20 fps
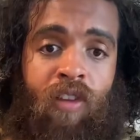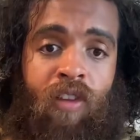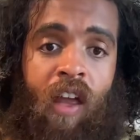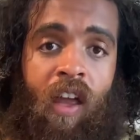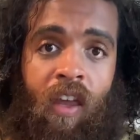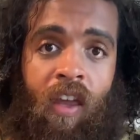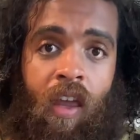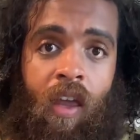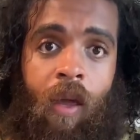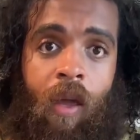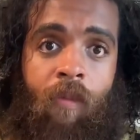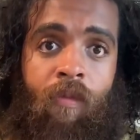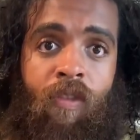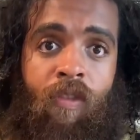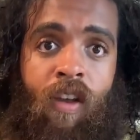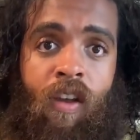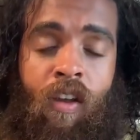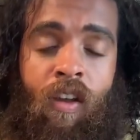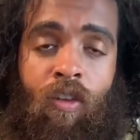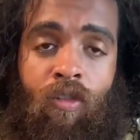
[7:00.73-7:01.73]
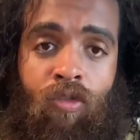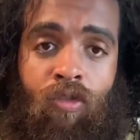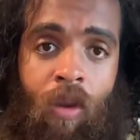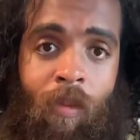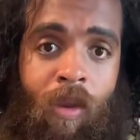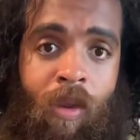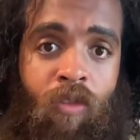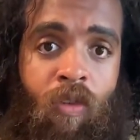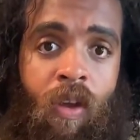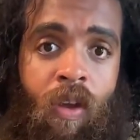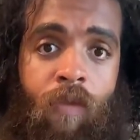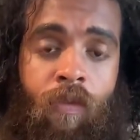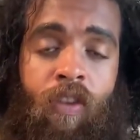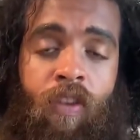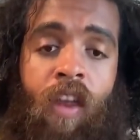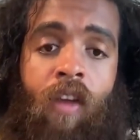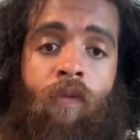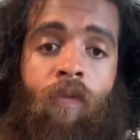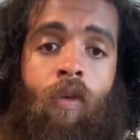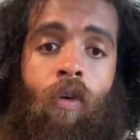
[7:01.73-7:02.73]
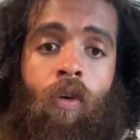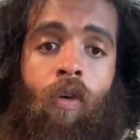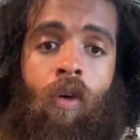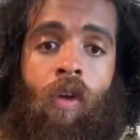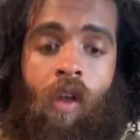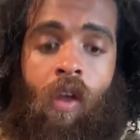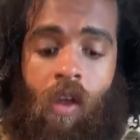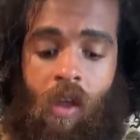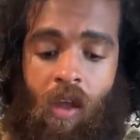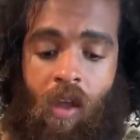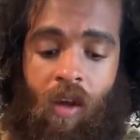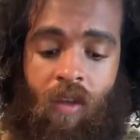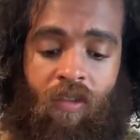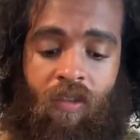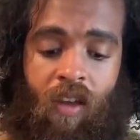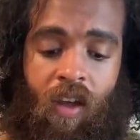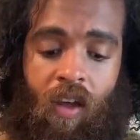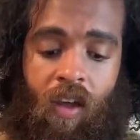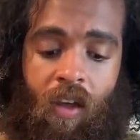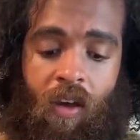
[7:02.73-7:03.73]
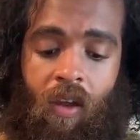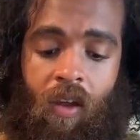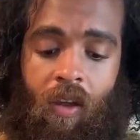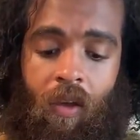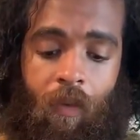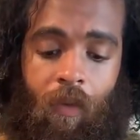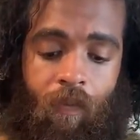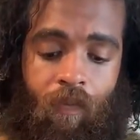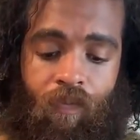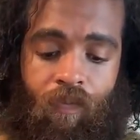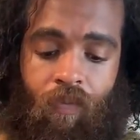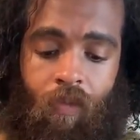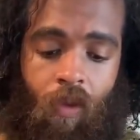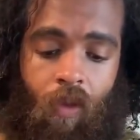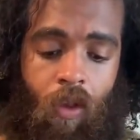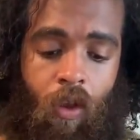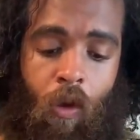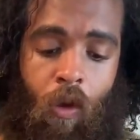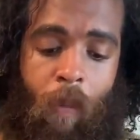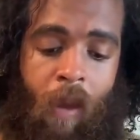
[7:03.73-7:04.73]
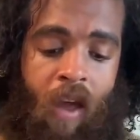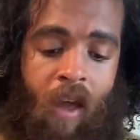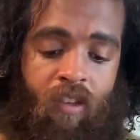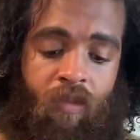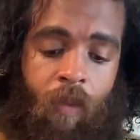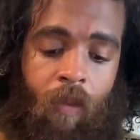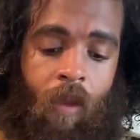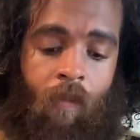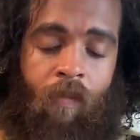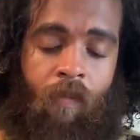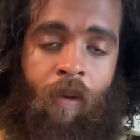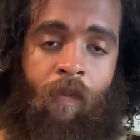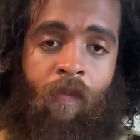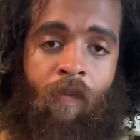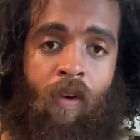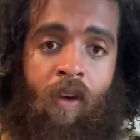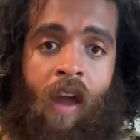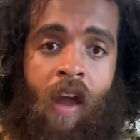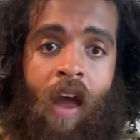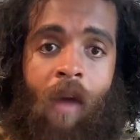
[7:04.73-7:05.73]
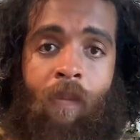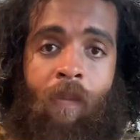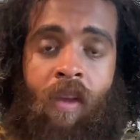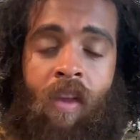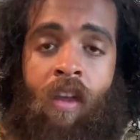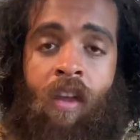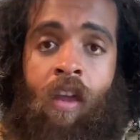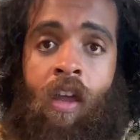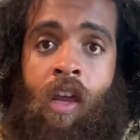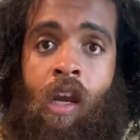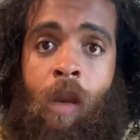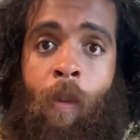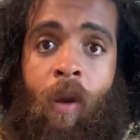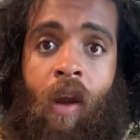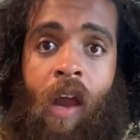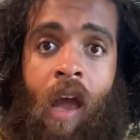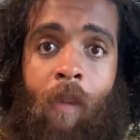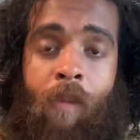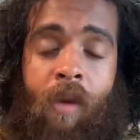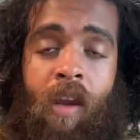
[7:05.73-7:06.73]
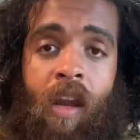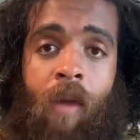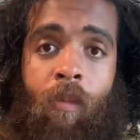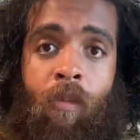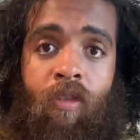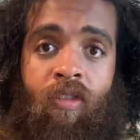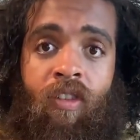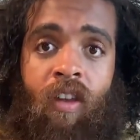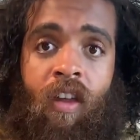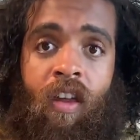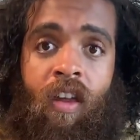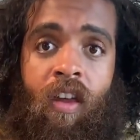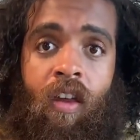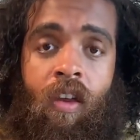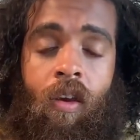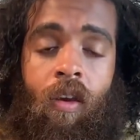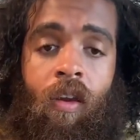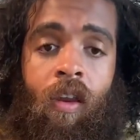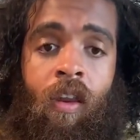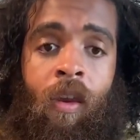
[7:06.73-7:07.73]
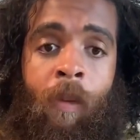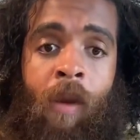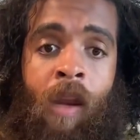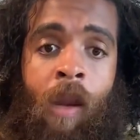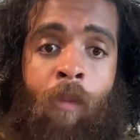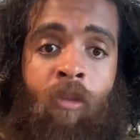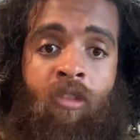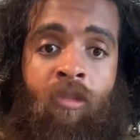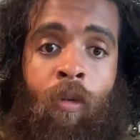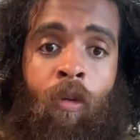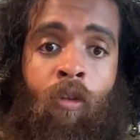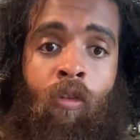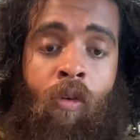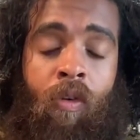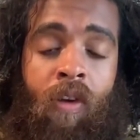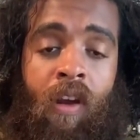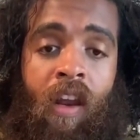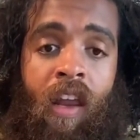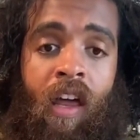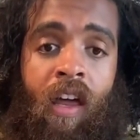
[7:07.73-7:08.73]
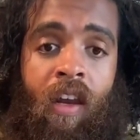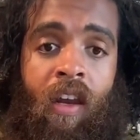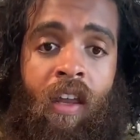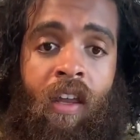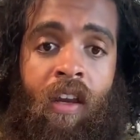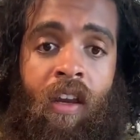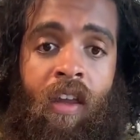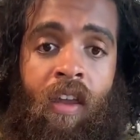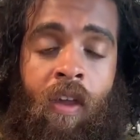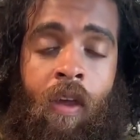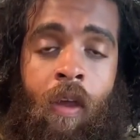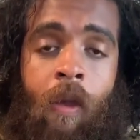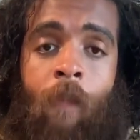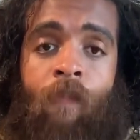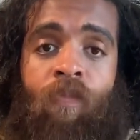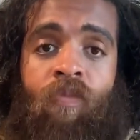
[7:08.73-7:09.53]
who's liking. I'm extremely thankful. It is not um, go past me. I'm, I'm very happy. No matter how many numbers I get, and my numbers have been growing a lot lately.